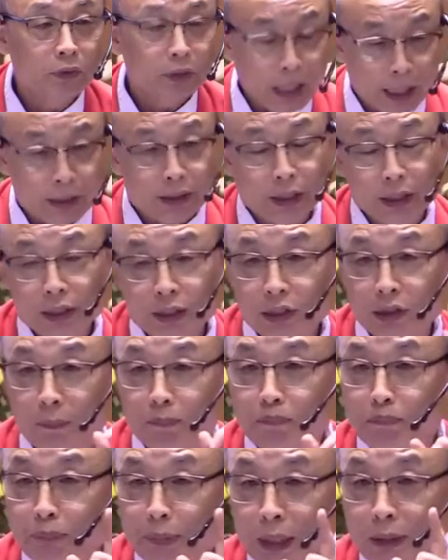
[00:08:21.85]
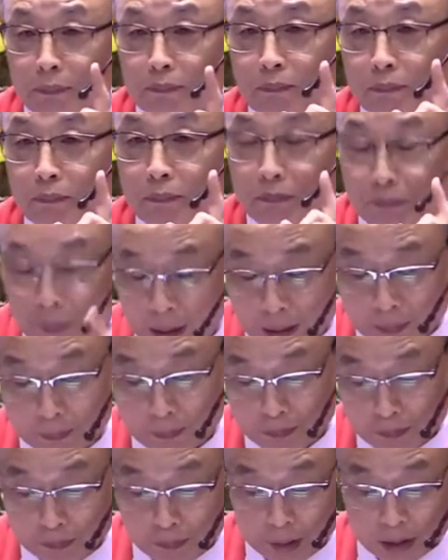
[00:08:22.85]
That is the big,
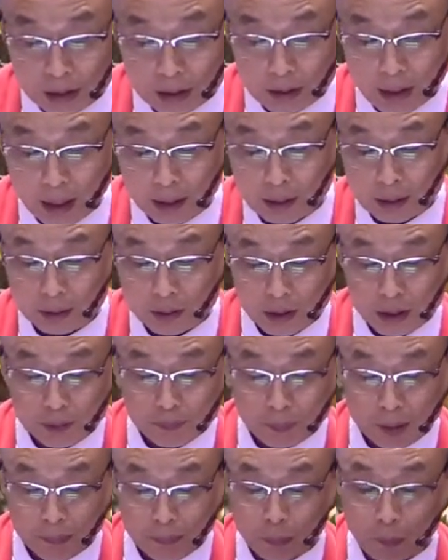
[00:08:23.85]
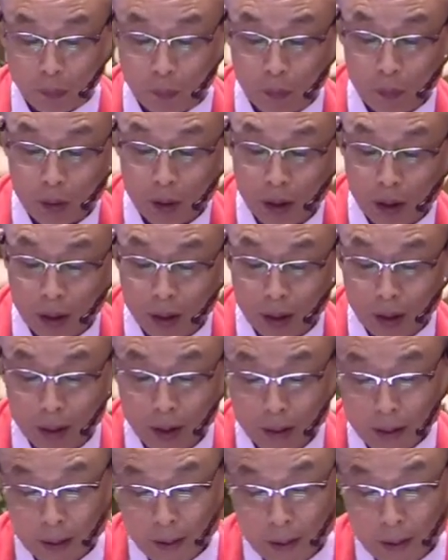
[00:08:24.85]
big mistake these people